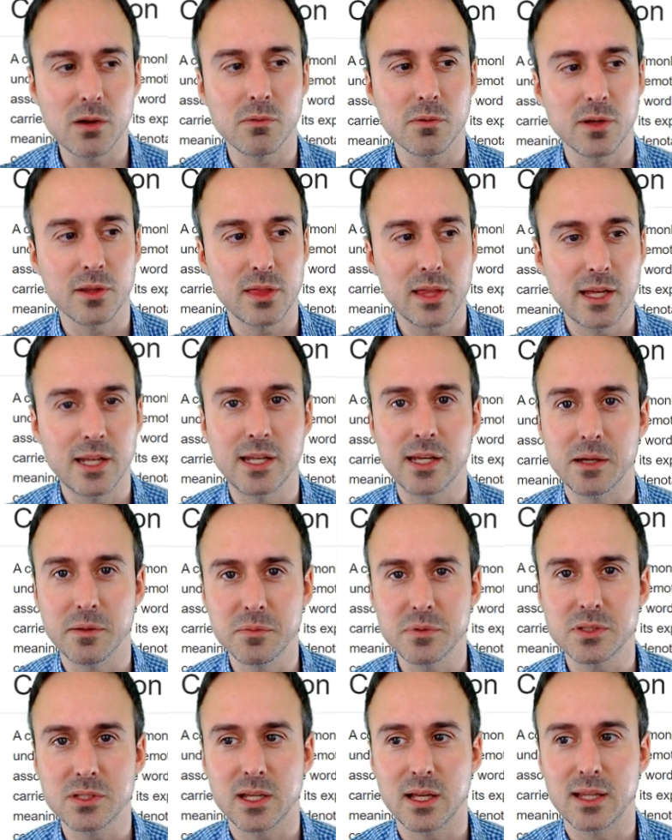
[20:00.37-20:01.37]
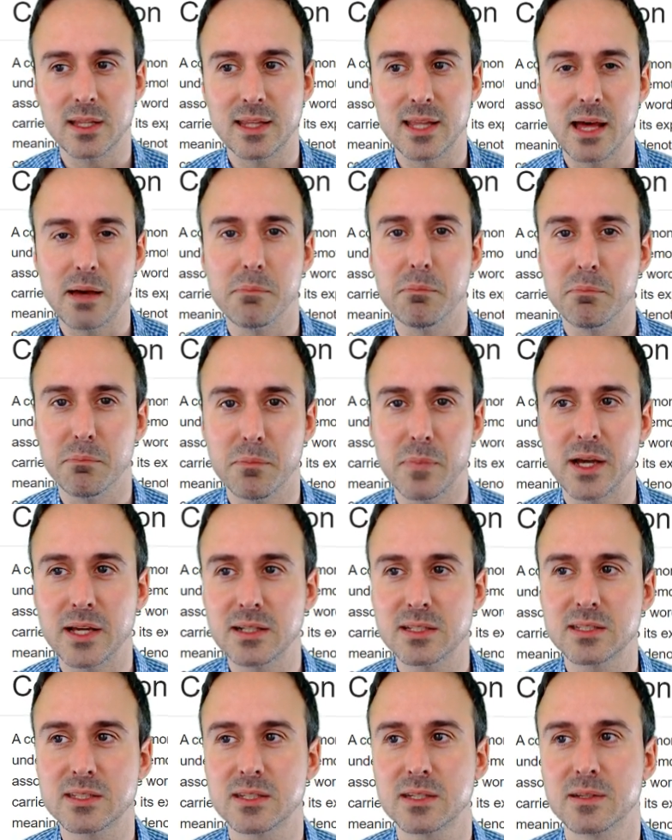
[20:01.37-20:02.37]
with idioms, and that
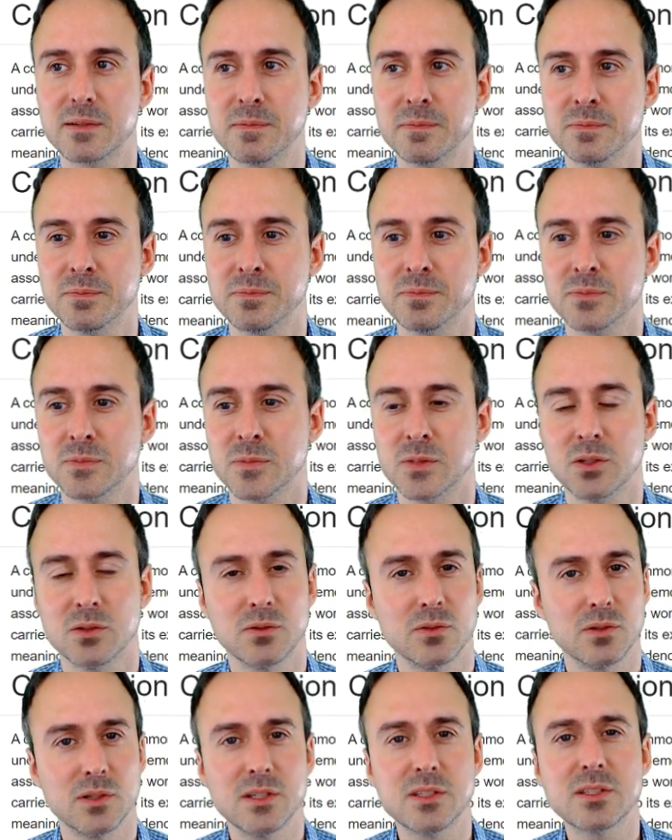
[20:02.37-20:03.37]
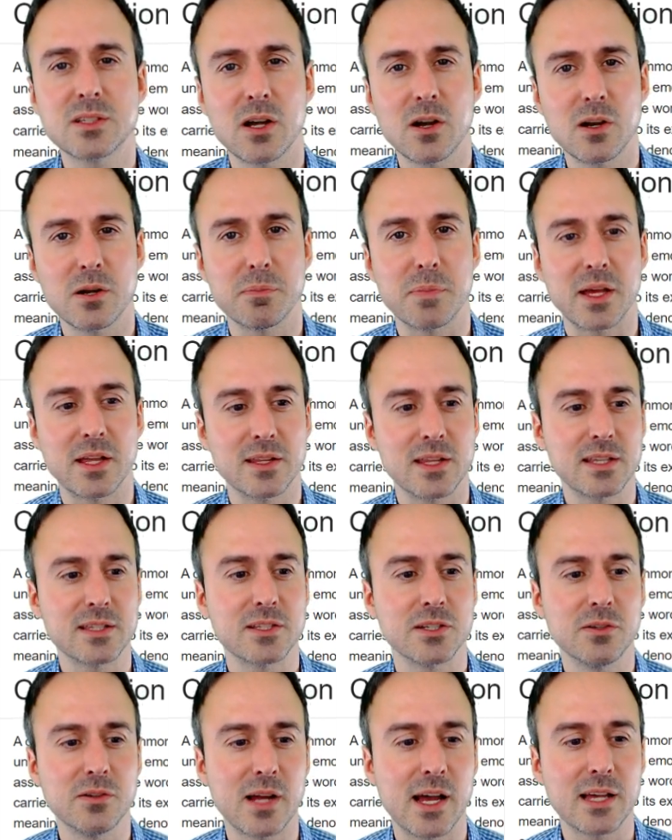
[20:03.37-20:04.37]
might. It's hard, man. That's
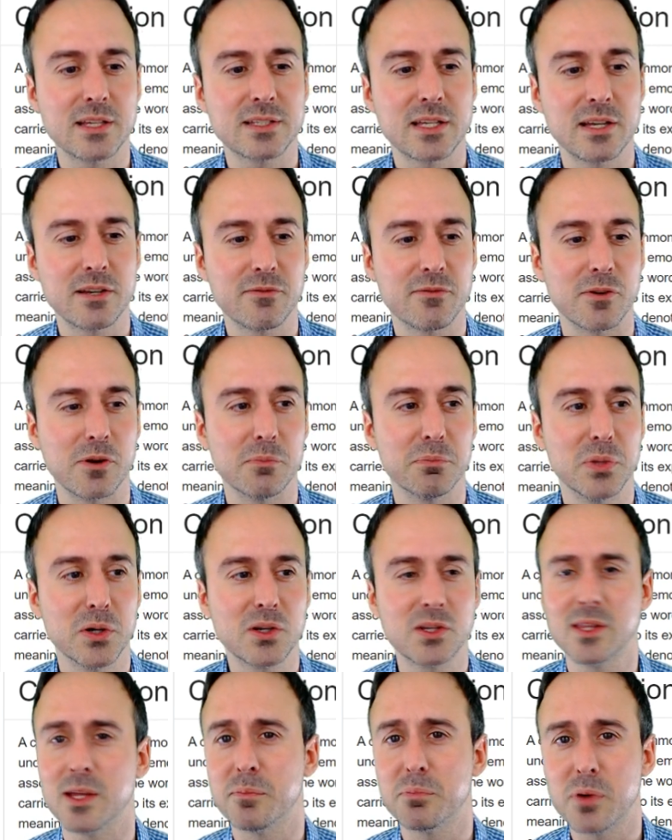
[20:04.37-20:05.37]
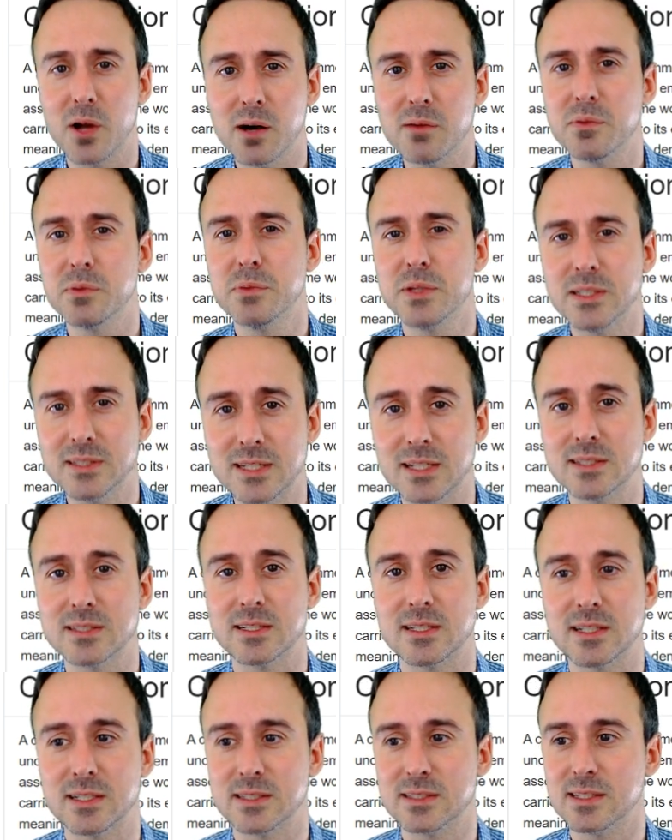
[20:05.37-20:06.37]
you're asking for a book that probably doesn't
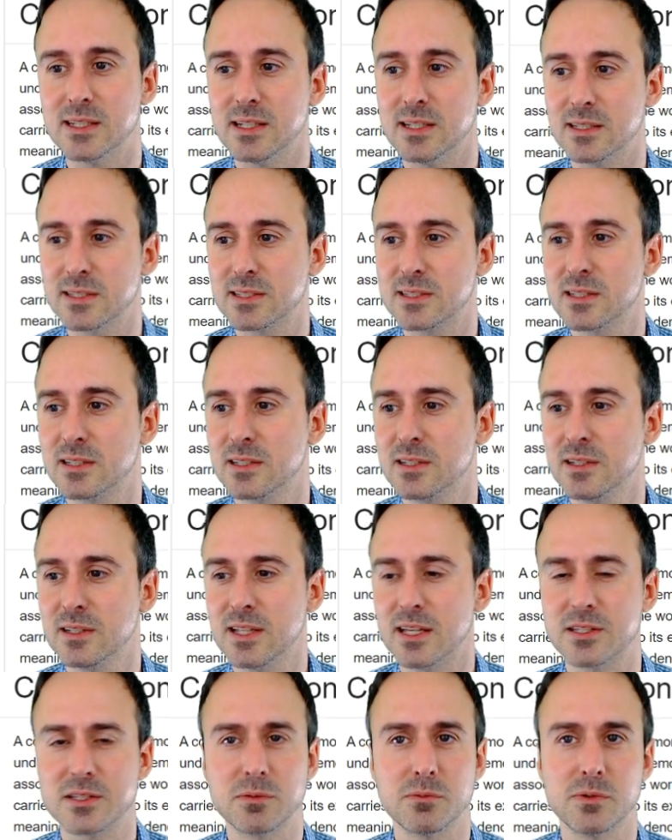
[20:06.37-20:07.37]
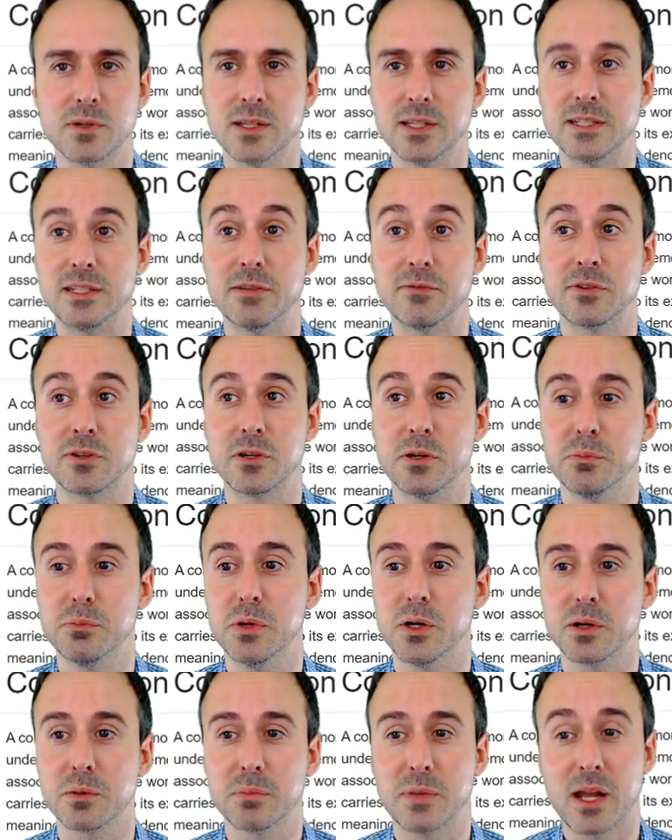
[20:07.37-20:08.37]
exist. That's a really difficult
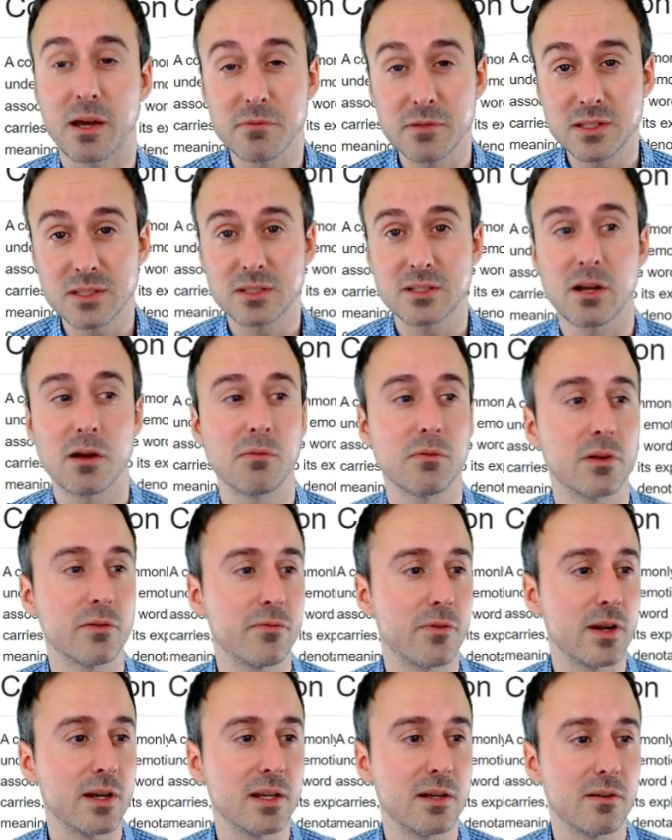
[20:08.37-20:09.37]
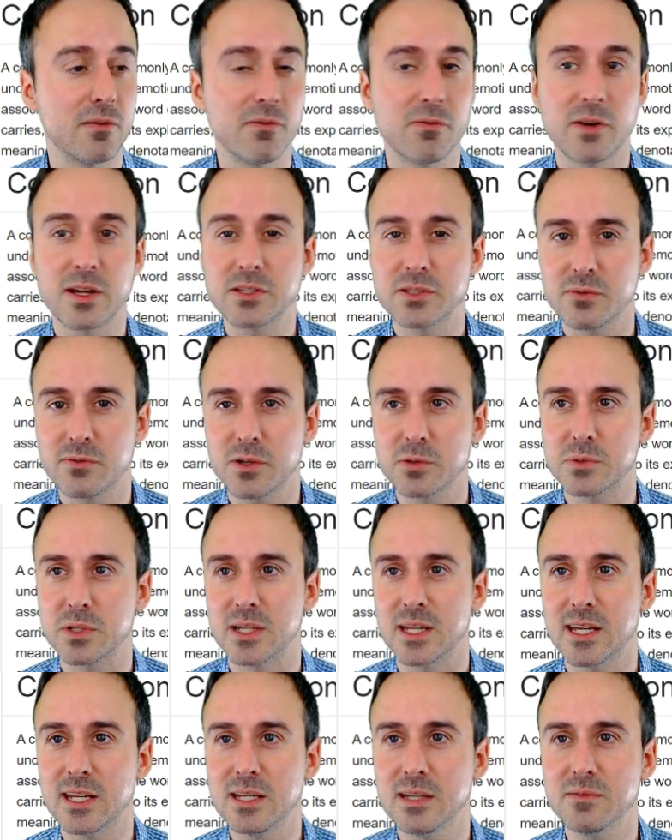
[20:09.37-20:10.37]
book. But I would start with phrasal verbs and
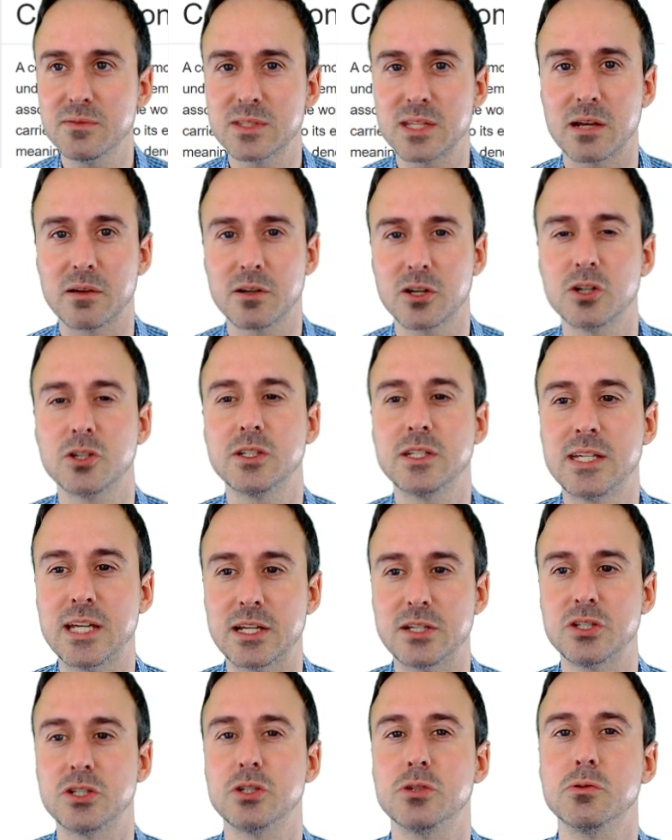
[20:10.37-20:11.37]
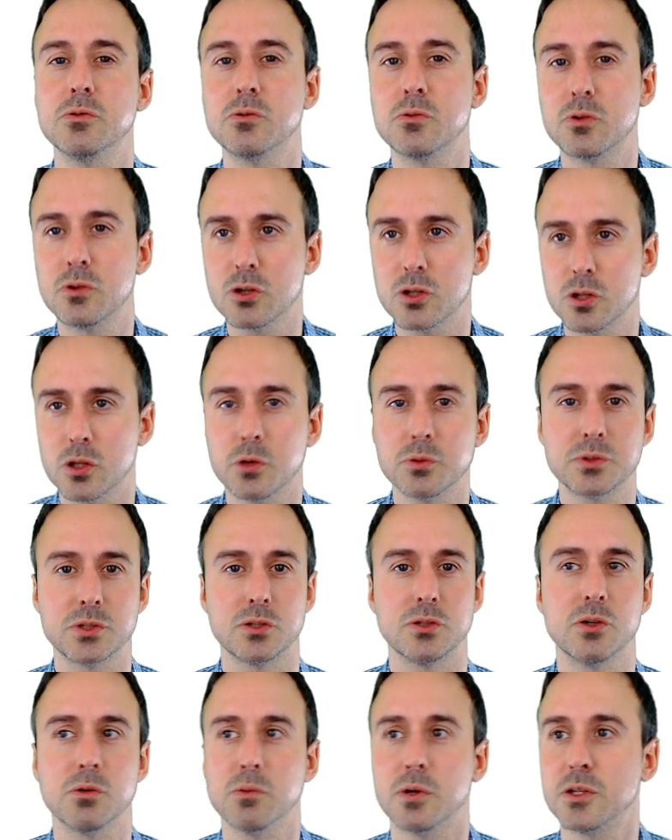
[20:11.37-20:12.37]
idioms that could get you closer
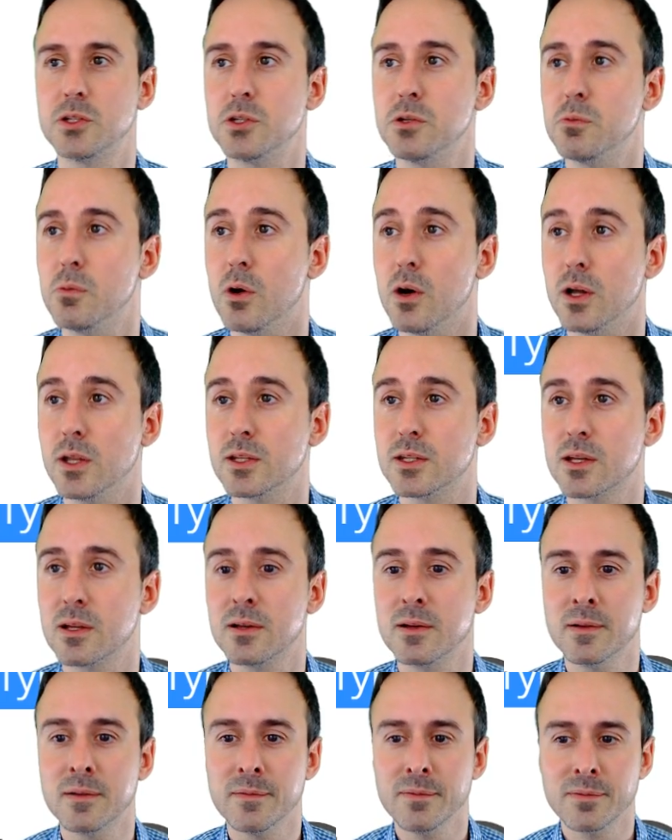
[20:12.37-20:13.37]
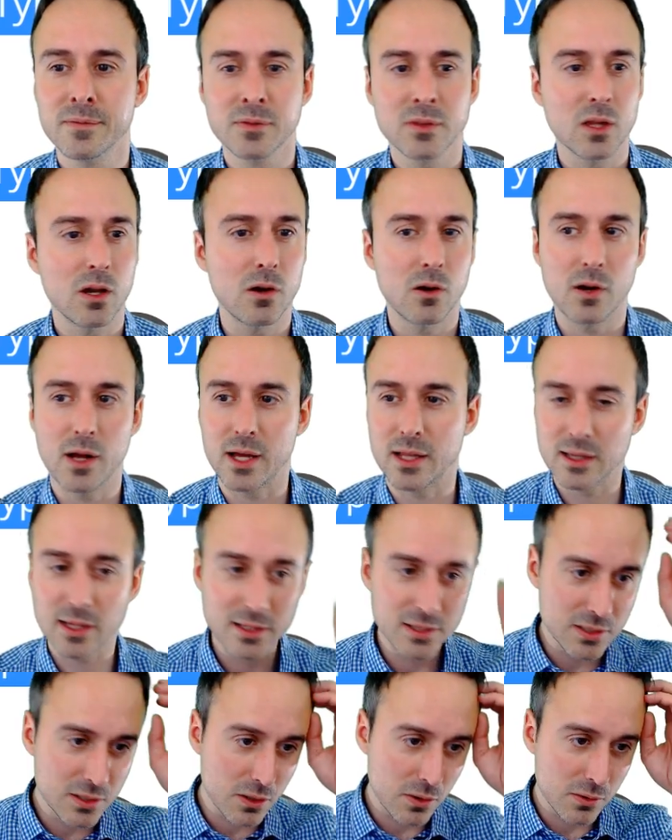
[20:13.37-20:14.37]
to what you want. All right,
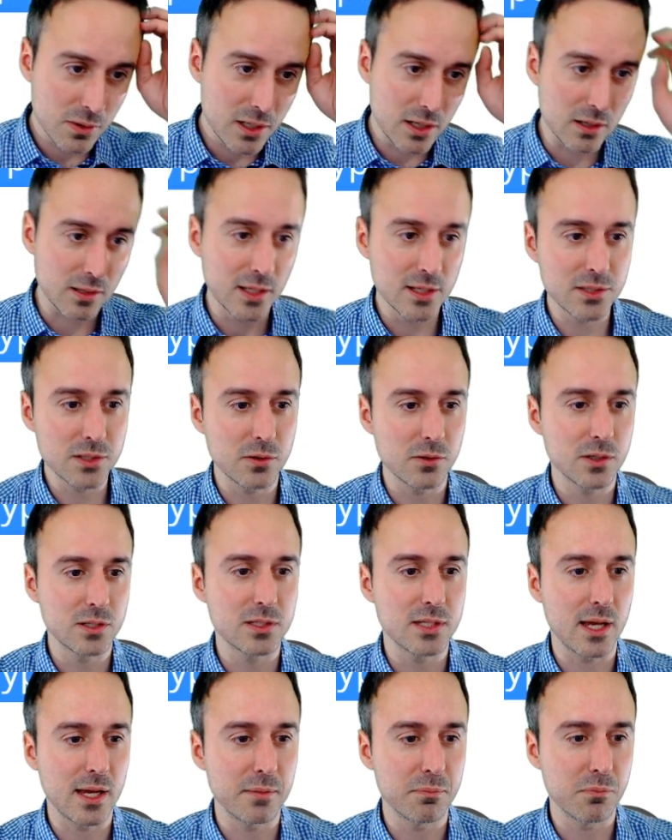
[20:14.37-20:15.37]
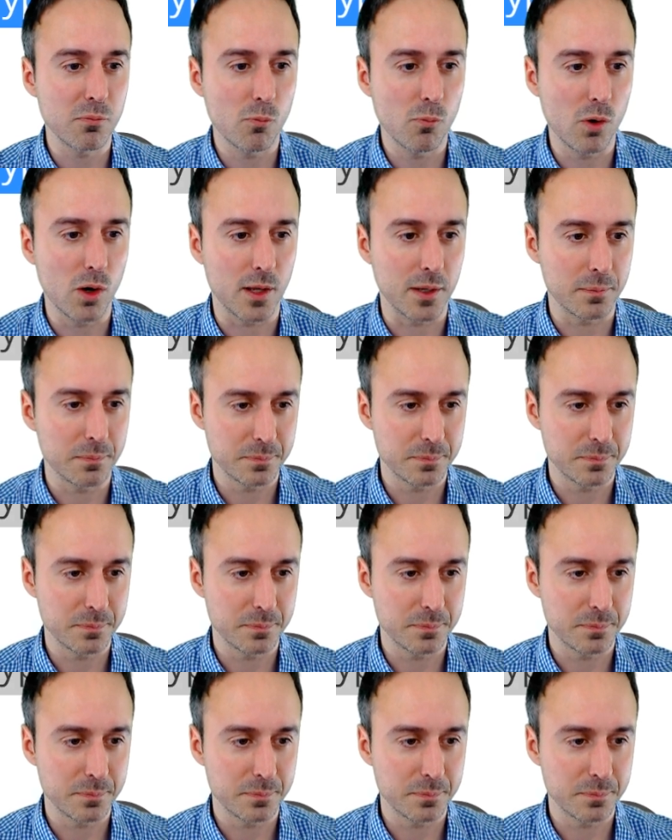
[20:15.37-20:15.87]
let's go here. Let's go to type one